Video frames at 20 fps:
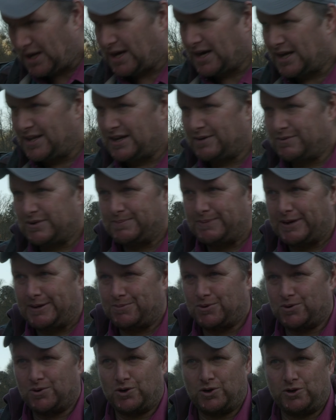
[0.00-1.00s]
And they were the
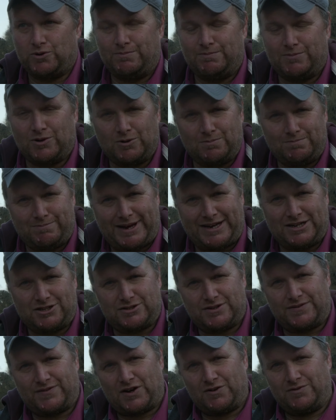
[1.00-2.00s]
people who are meant
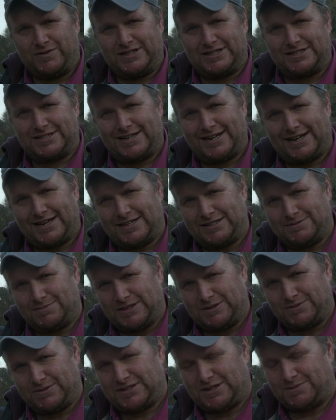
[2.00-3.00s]
to have owned this land, but
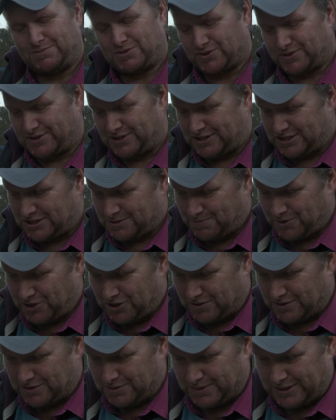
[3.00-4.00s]
there was some sort of
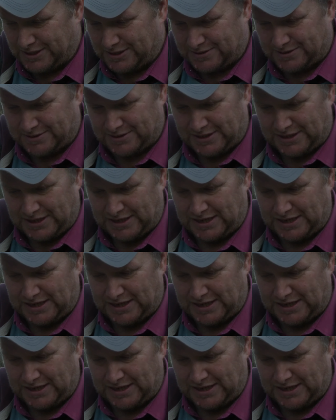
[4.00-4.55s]
dispute with